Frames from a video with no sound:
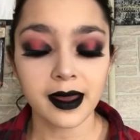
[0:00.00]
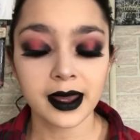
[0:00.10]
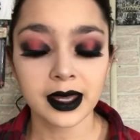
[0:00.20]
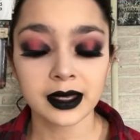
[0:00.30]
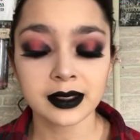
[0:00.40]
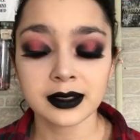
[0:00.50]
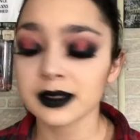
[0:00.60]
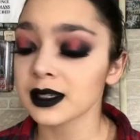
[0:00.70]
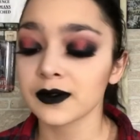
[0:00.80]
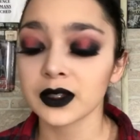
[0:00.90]

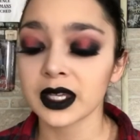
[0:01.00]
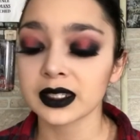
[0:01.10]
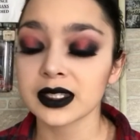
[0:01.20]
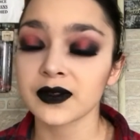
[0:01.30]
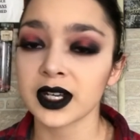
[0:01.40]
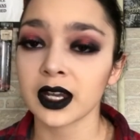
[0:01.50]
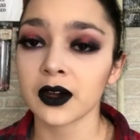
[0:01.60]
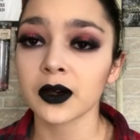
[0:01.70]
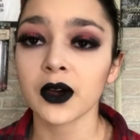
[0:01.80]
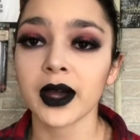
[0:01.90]
And if you like this
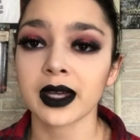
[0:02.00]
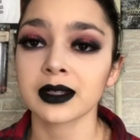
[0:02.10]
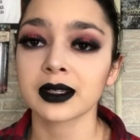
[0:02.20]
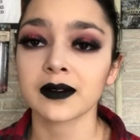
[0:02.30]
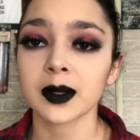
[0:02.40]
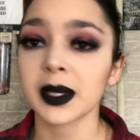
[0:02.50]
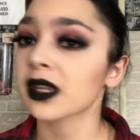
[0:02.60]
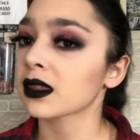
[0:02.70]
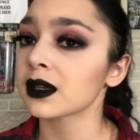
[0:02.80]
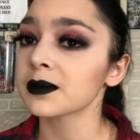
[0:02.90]
video, go ahead and give it a
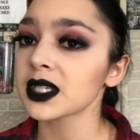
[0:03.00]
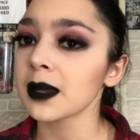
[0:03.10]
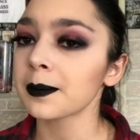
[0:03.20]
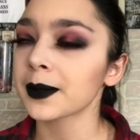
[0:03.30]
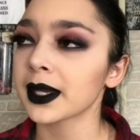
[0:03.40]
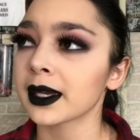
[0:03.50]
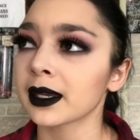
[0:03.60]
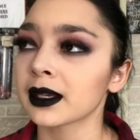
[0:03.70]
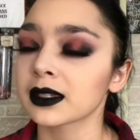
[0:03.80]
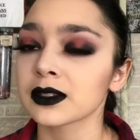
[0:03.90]
big thumbs up
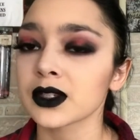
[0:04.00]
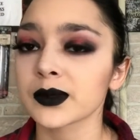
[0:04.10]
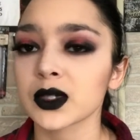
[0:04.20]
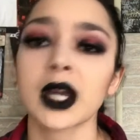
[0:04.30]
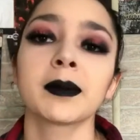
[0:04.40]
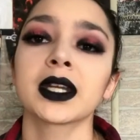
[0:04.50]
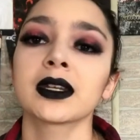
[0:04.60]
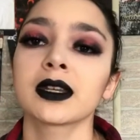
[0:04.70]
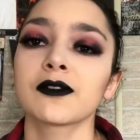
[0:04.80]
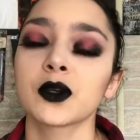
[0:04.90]
and hit the subscribe
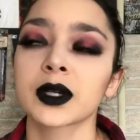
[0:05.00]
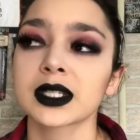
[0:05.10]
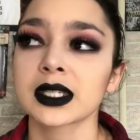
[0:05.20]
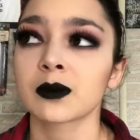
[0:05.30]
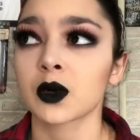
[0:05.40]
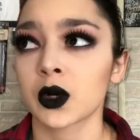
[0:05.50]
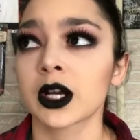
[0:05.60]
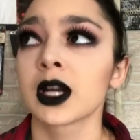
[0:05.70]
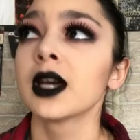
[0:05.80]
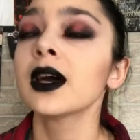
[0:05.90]
button if you want to see
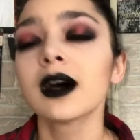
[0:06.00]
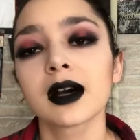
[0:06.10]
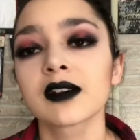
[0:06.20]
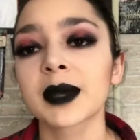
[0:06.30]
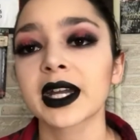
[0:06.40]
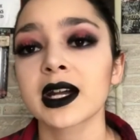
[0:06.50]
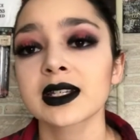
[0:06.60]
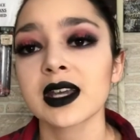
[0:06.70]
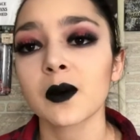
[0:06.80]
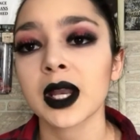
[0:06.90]
more of my
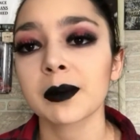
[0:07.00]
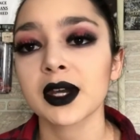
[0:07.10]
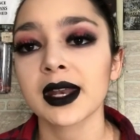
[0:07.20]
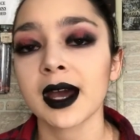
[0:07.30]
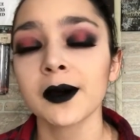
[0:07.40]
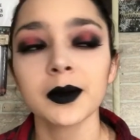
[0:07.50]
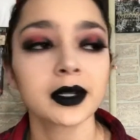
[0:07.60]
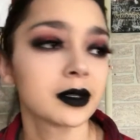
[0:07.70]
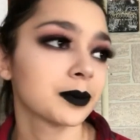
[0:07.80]
content when I put it out.